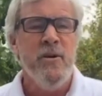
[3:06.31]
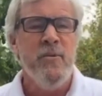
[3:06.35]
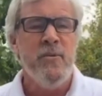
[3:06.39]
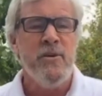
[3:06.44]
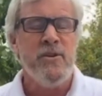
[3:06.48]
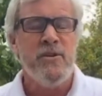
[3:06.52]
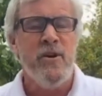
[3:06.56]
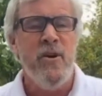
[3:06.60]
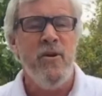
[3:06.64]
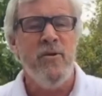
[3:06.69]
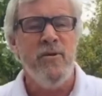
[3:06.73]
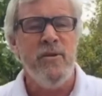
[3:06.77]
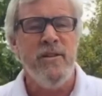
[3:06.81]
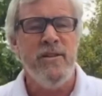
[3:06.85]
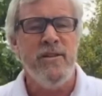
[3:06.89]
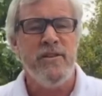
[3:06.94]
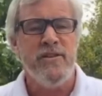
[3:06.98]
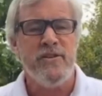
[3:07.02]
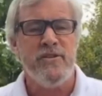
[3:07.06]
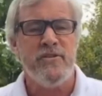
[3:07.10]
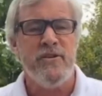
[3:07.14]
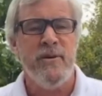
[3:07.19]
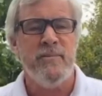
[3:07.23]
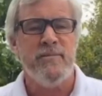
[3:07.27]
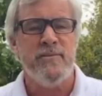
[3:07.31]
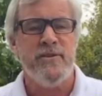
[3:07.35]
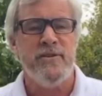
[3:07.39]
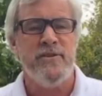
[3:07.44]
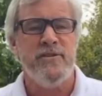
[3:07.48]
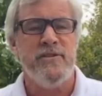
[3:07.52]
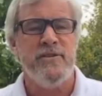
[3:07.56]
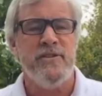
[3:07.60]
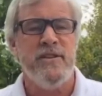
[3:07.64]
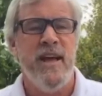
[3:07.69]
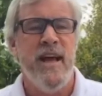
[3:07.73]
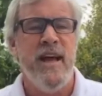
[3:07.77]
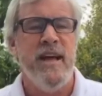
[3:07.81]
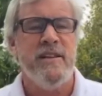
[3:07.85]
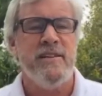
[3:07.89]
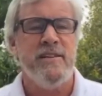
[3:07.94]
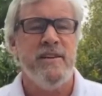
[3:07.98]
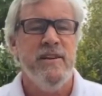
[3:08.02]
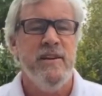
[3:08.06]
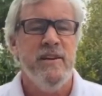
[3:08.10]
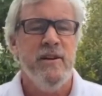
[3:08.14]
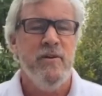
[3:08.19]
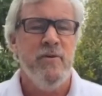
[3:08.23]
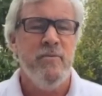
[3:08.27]
We're told in the scriptures
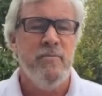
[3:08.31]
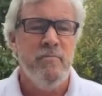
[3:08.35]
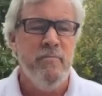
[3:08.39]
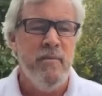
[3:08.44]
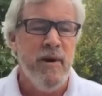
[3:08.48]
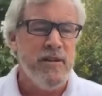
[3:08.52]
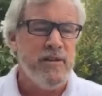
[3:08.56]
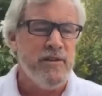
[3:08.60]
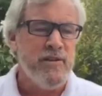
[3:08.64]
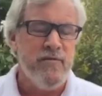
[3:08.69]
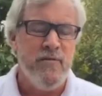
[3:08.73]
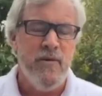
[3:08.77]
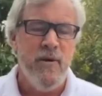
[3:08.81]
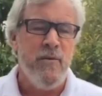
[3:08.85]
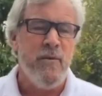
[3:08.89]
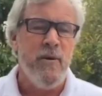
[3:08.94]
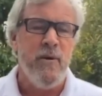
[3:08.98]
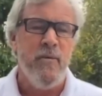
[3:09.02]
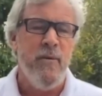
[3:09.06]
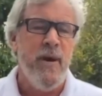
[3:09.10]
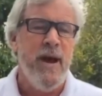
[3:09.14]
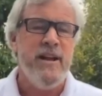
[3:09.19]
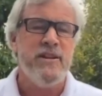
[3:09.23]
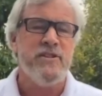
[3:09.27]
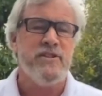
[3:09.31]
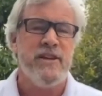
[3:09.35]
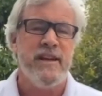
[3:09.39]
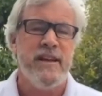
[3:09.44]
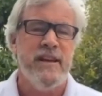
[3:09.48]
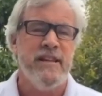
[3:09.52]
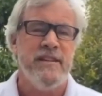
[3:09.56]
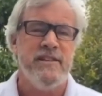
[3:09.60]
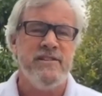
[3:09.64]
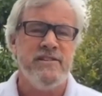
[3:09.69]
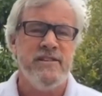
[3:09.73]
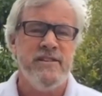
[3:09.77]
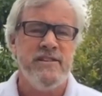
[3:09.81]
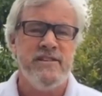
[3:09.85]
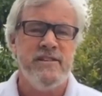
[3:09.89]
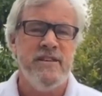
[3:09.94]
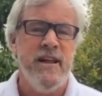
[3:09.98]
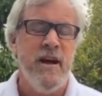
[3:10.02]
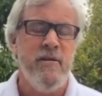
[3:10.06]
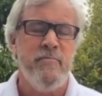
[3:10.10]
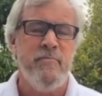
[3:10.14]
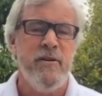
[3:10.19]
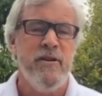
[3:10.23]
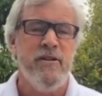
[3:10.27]
that much of what we wage against is
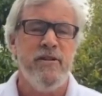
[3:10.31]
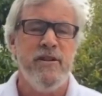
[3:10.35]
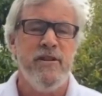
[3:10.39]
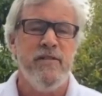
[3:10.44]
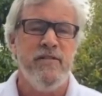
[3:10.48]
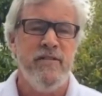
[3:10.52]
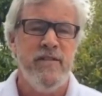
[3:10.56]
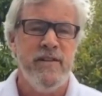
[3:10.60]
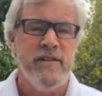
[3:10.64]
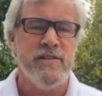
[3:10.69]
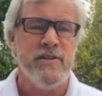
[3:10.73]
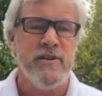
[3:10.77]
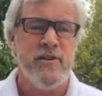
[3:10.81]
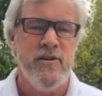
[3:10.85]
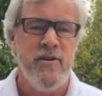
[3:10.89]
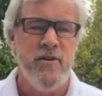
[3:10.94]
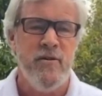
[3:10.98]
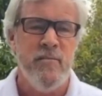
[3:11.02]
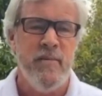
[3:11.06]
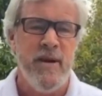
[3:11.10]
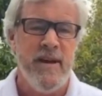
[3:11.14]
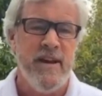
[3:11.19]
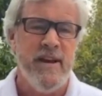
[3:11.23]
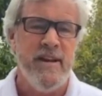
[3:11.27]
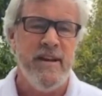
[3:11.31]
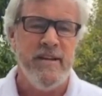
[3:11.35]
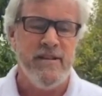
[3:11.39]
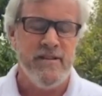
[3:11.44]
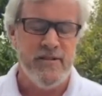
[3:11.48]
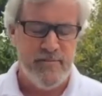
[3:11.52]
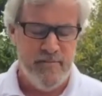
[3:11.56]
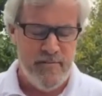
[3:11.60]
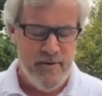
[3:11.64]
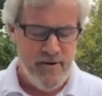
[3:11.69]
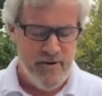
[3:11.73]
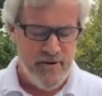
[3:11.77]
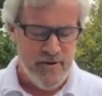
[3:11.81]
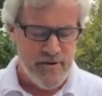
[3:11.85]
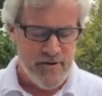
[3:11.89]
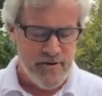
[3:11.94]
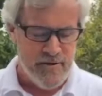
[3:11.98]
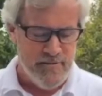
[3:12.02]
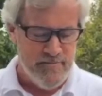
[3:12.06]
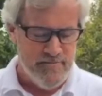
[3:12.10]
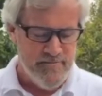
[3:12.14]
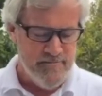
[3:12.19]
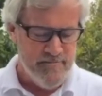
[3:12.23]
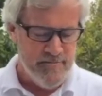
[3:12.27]
not merely physical, but it is
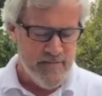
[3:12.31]
spiritual.